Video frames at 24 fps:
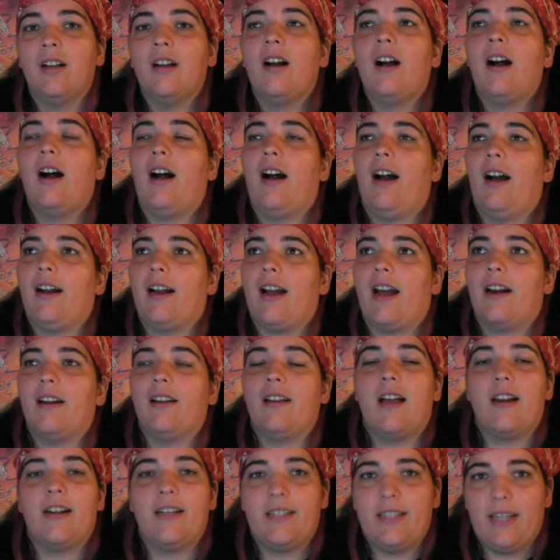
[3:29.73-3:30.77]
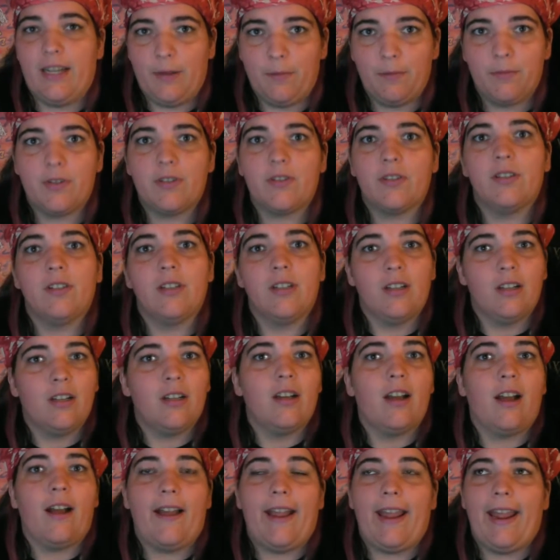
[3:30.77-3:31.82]
Got a lot of tips
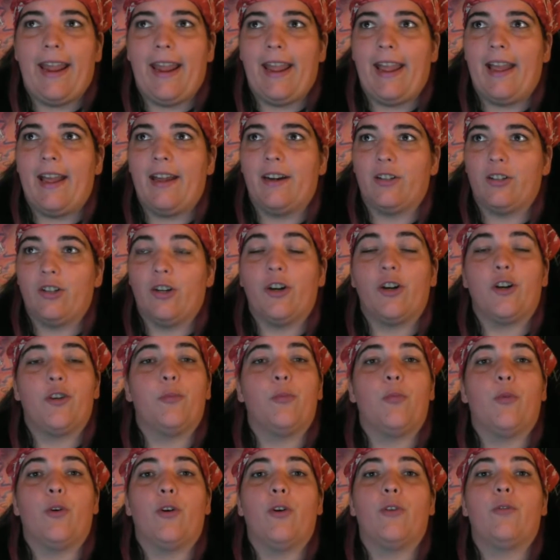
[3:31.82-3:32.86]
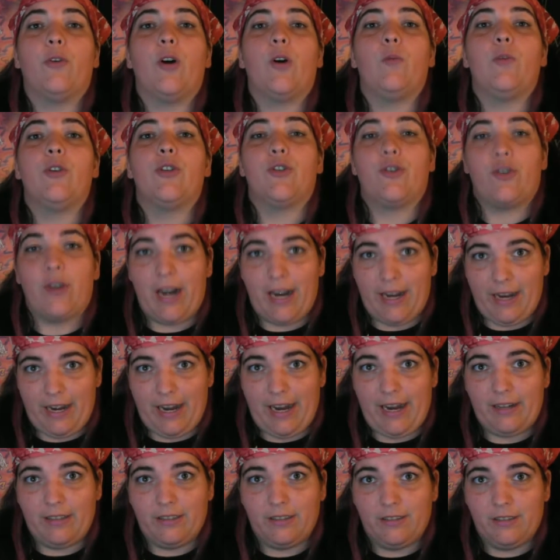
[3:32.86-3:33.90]
and learned more of what was
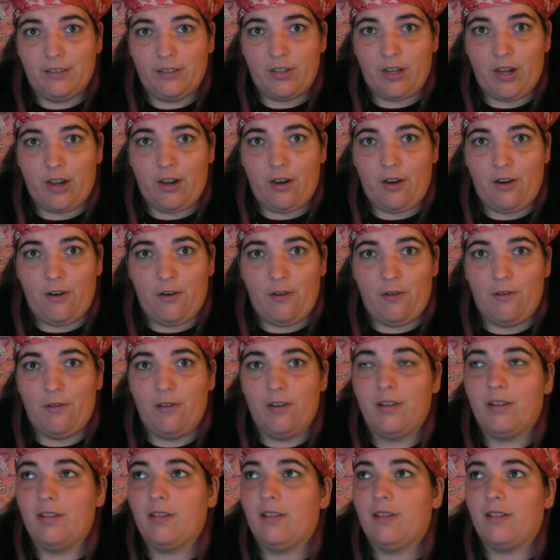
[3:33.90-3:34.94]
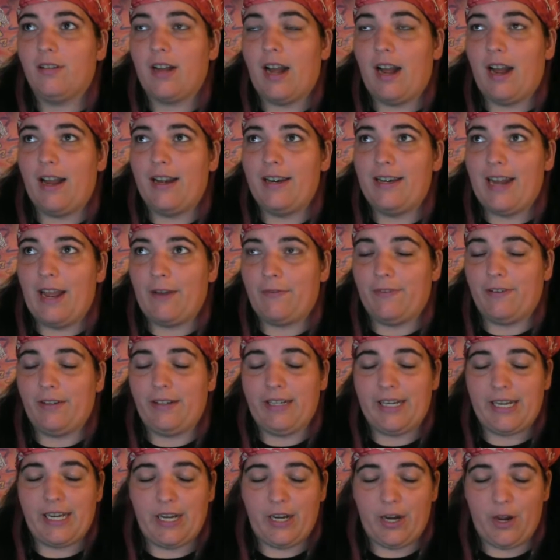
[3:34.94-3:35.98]
trending. So,
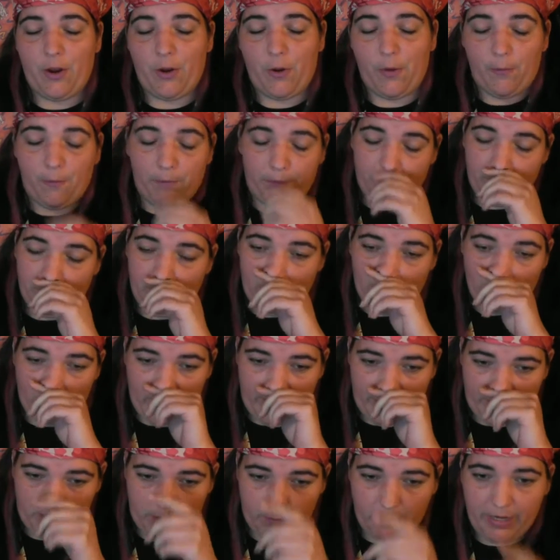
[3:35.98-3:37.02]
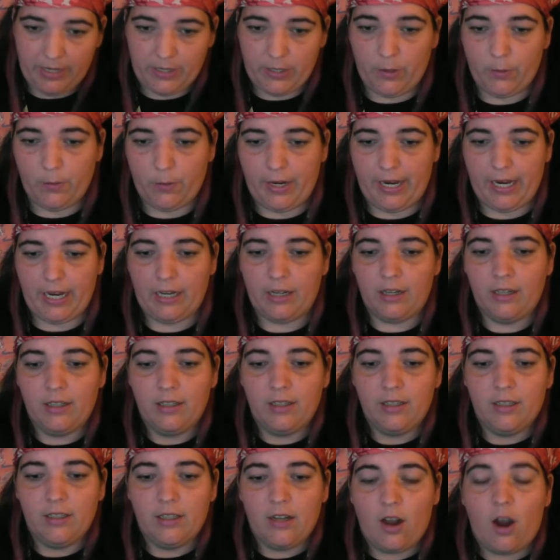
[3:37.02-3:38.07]
definitely, you know, going to be doing
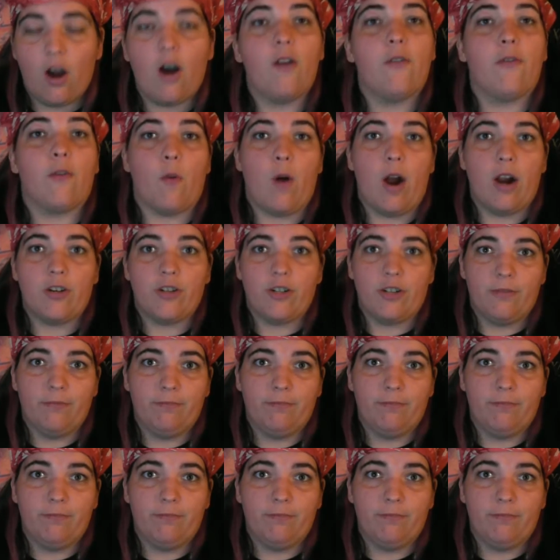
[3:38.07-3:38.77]
Overwatch,